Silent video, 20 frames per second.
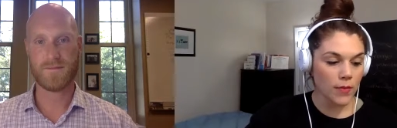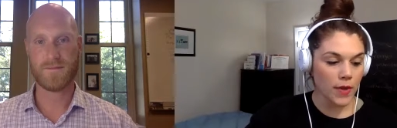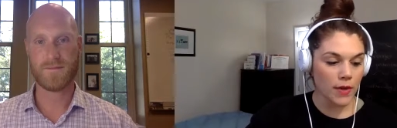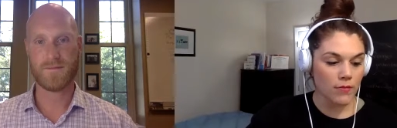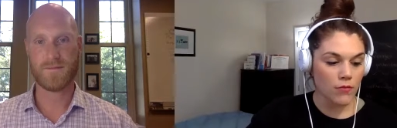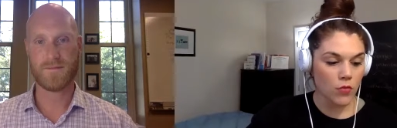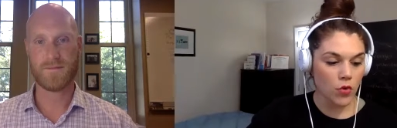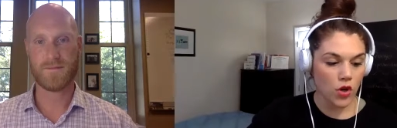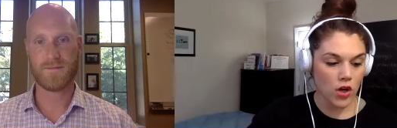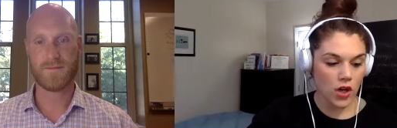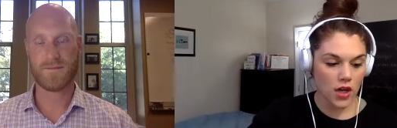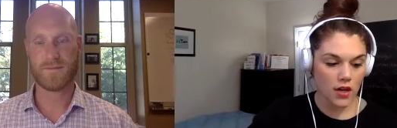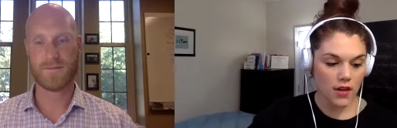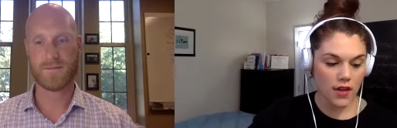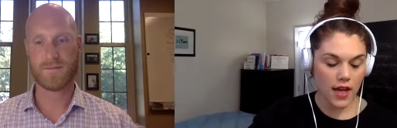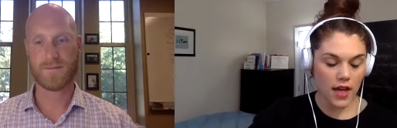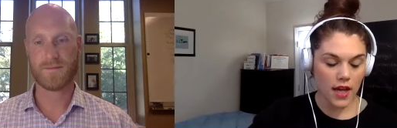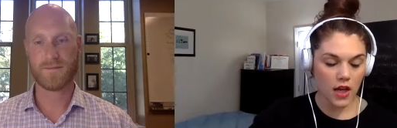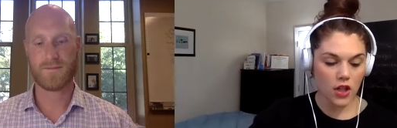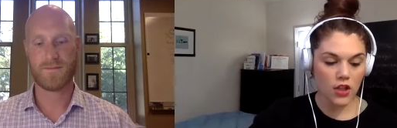Speaker 1: bit more
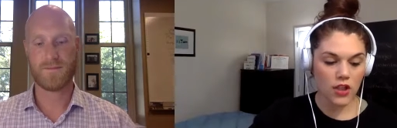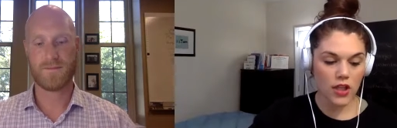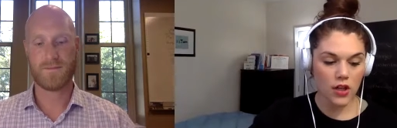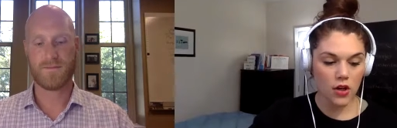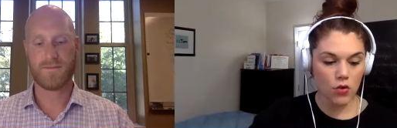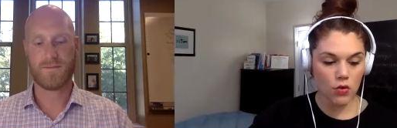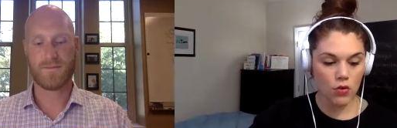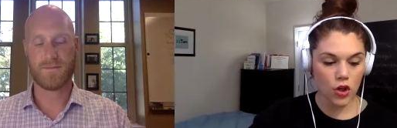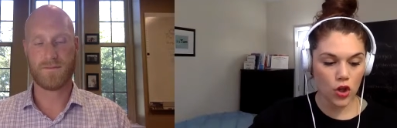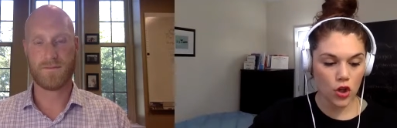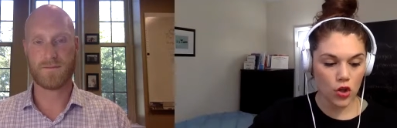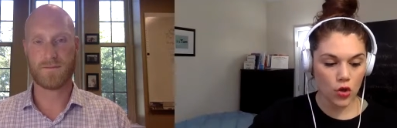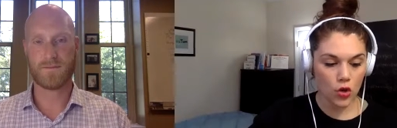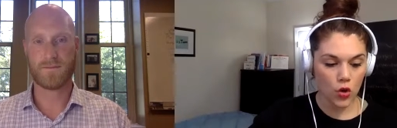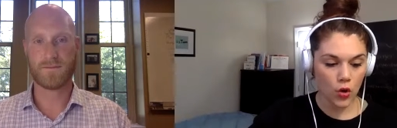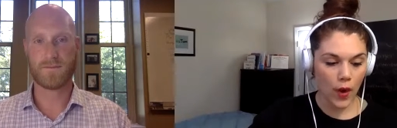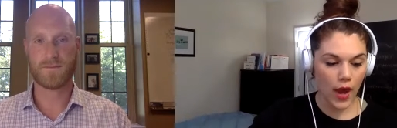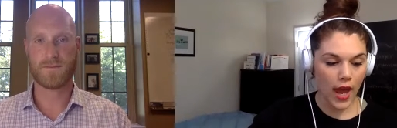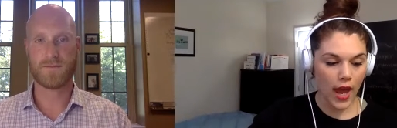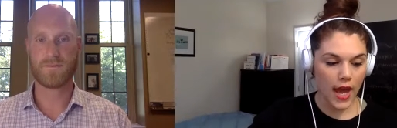that because I know
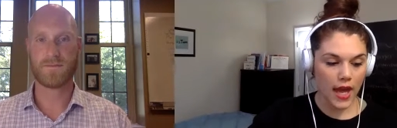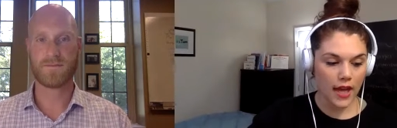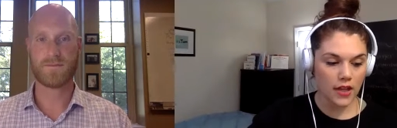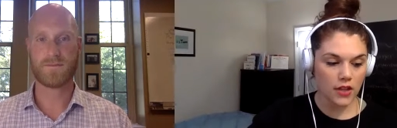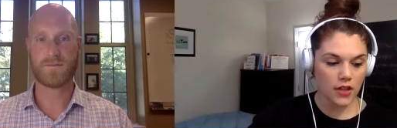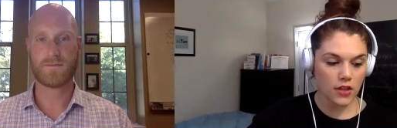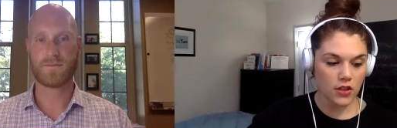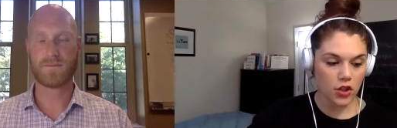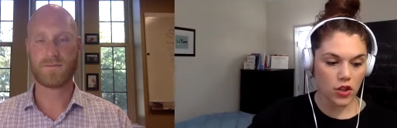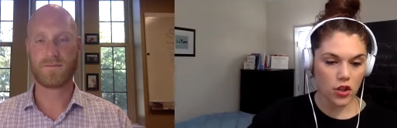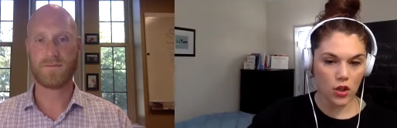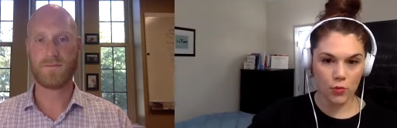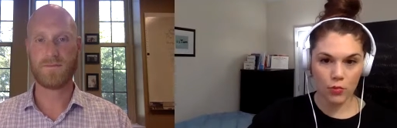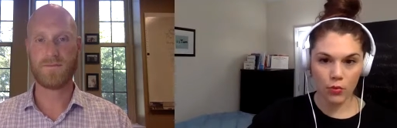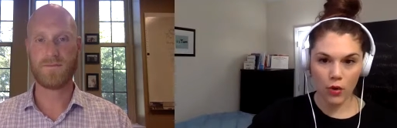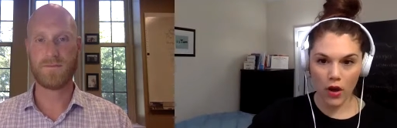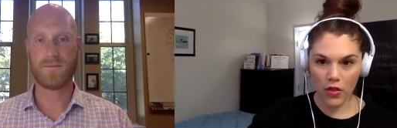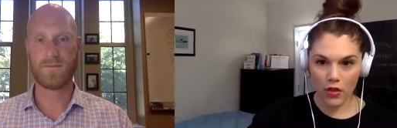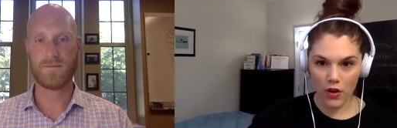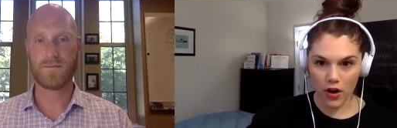you and your
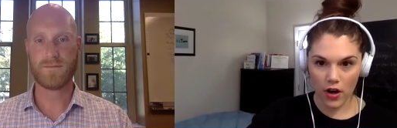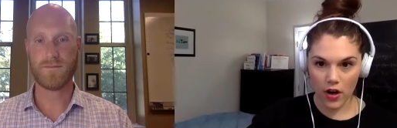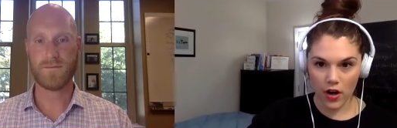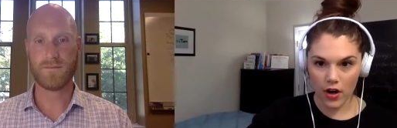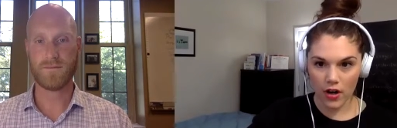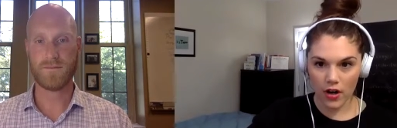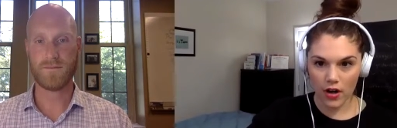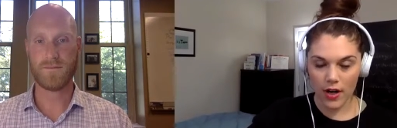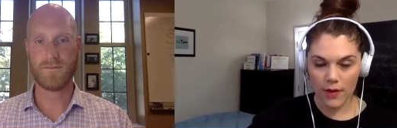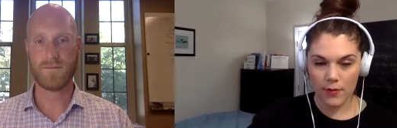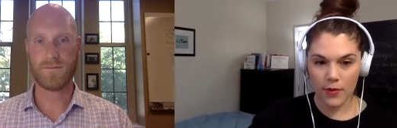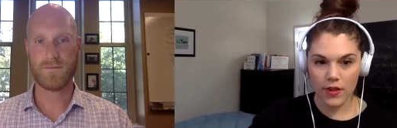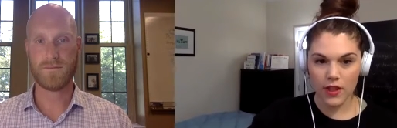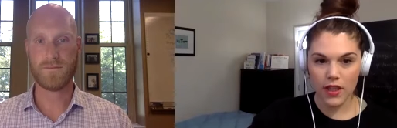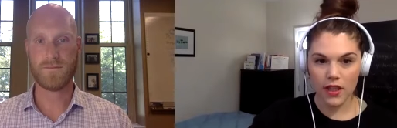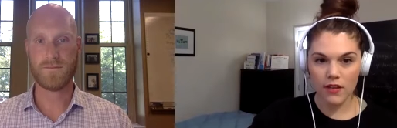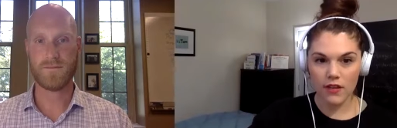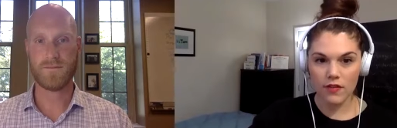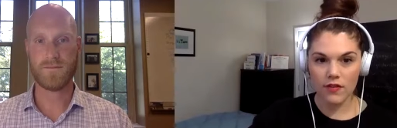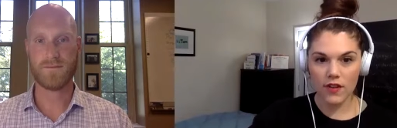brother, I
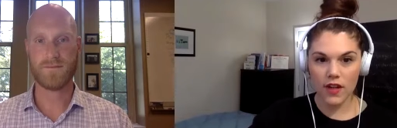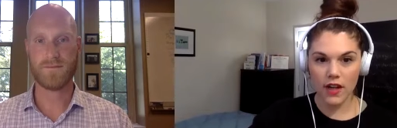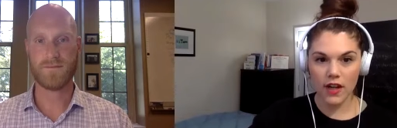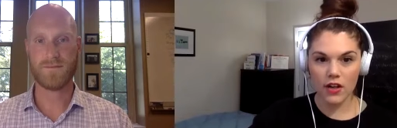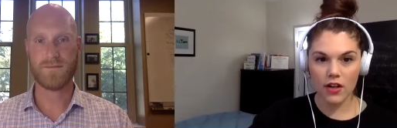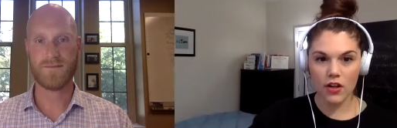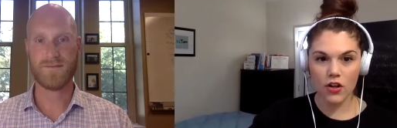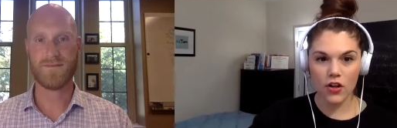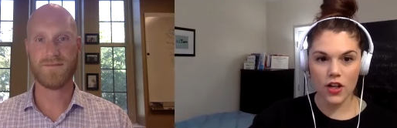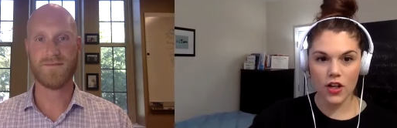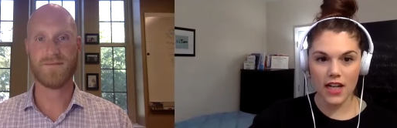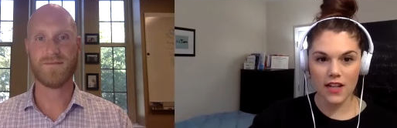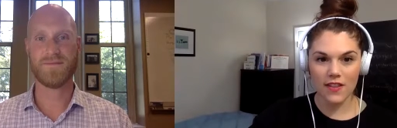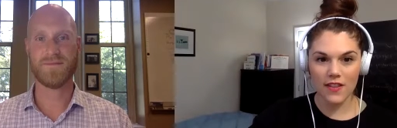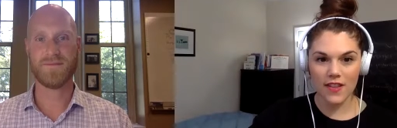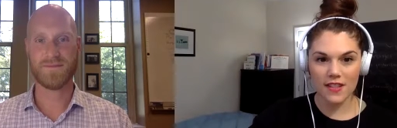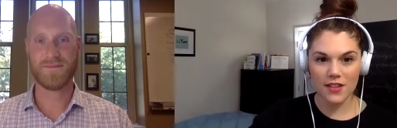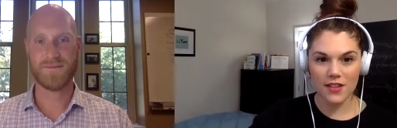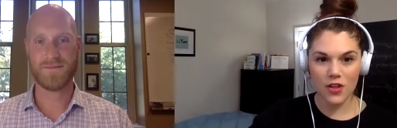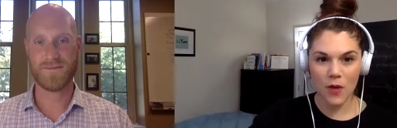believe,
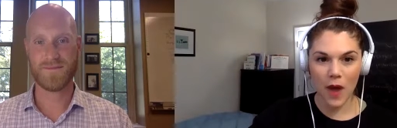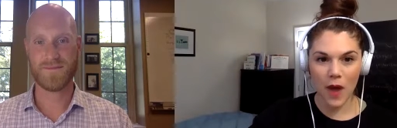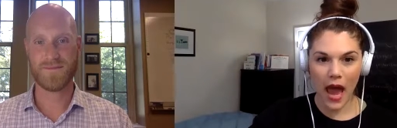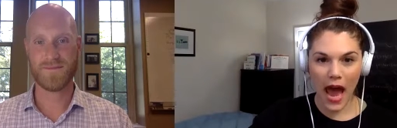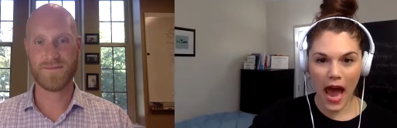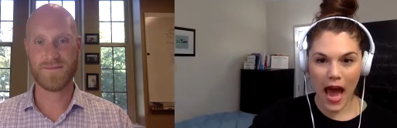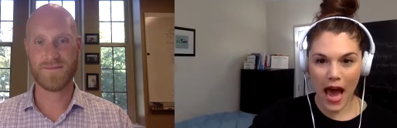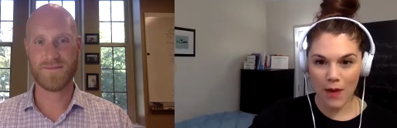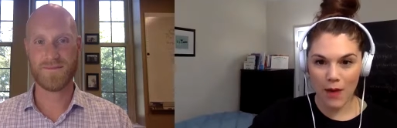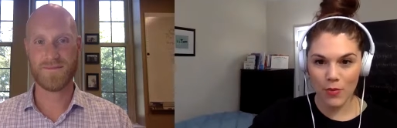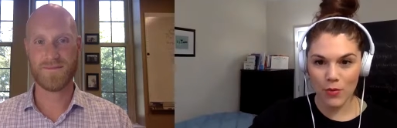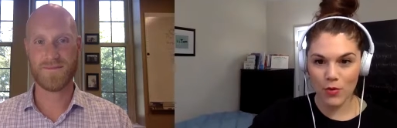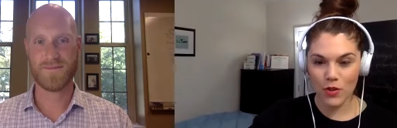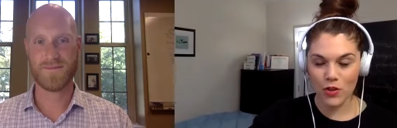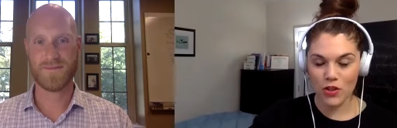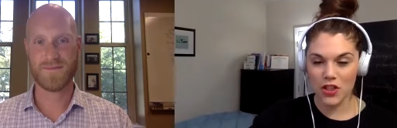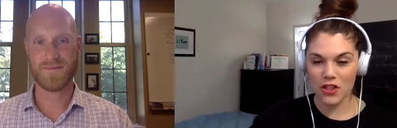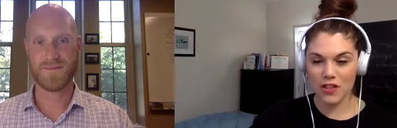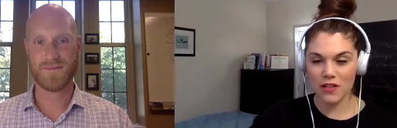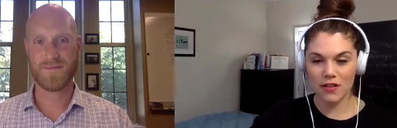created this new app,
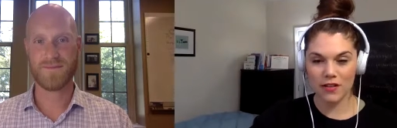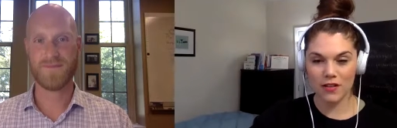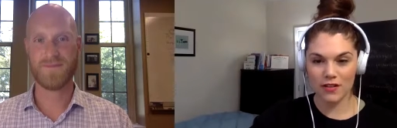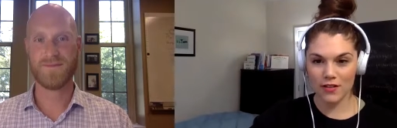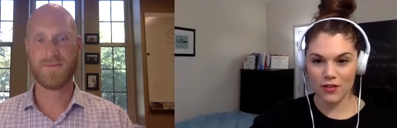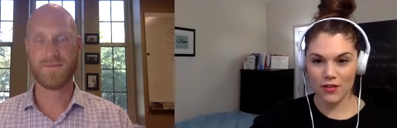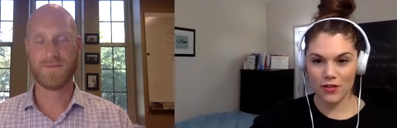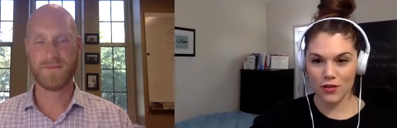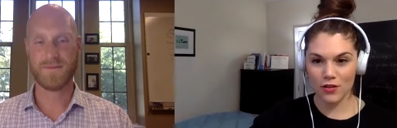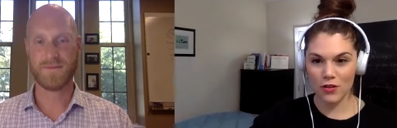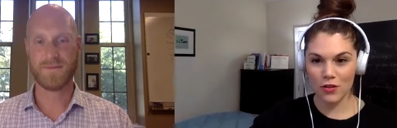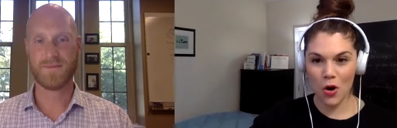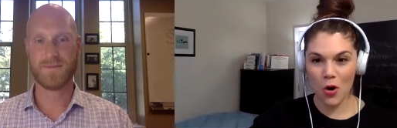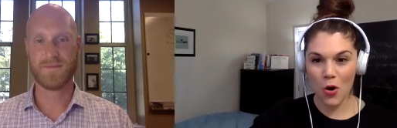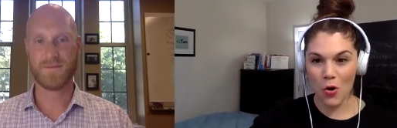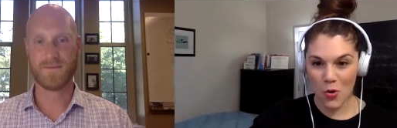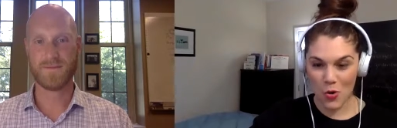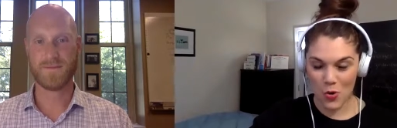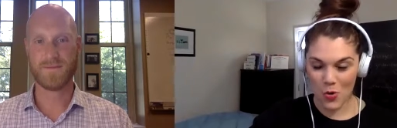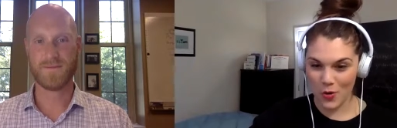which is
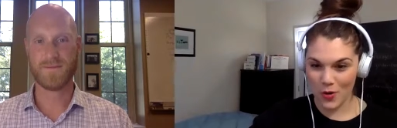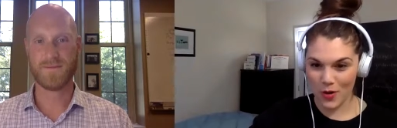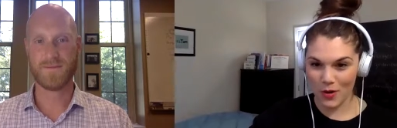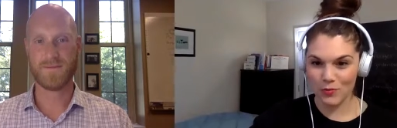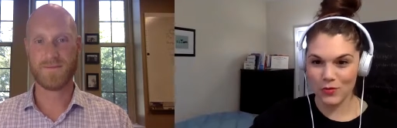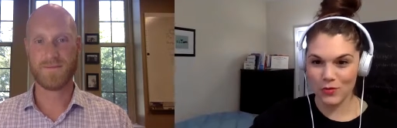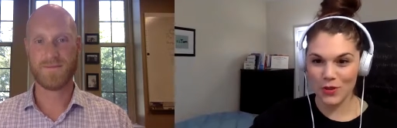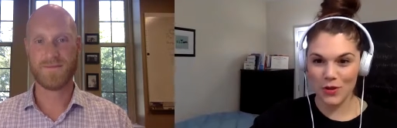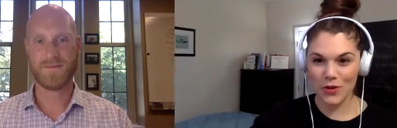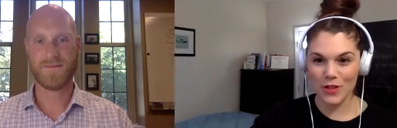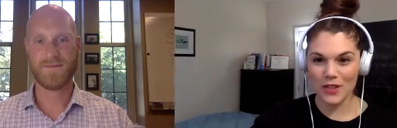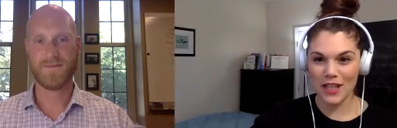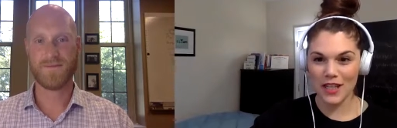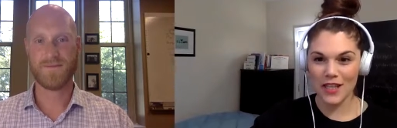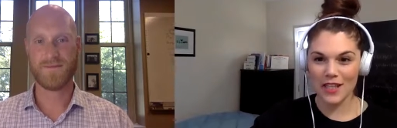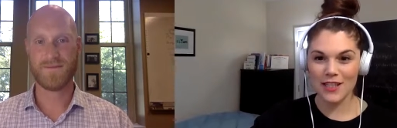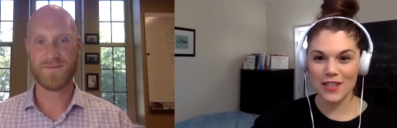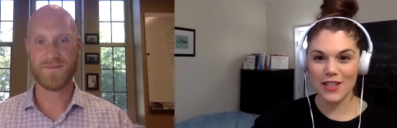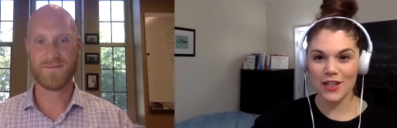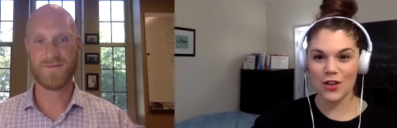so cool. I'm so
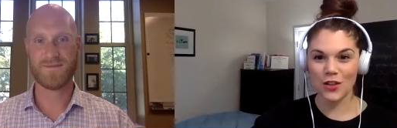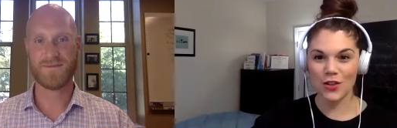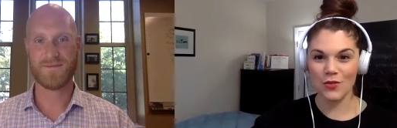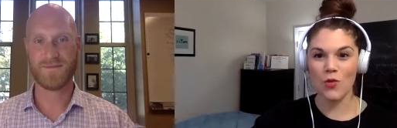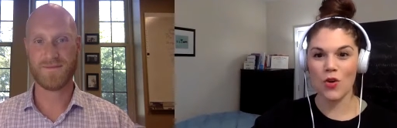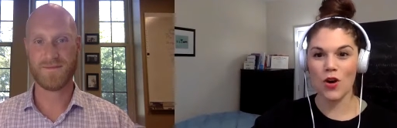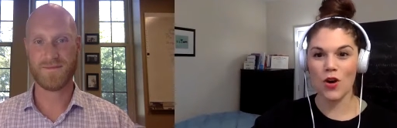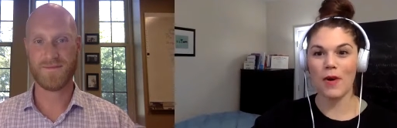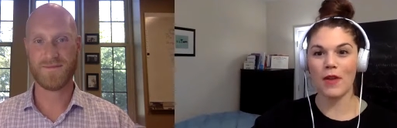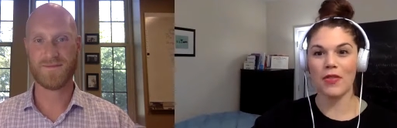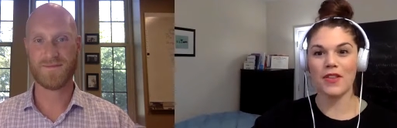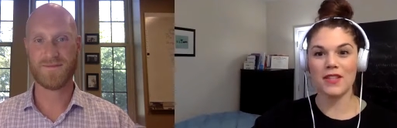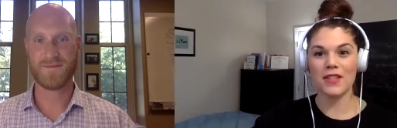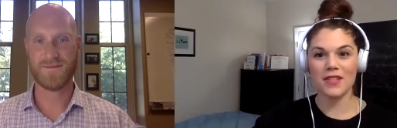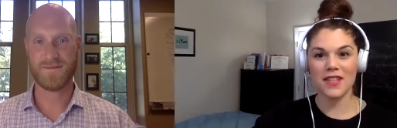excited to learn more about the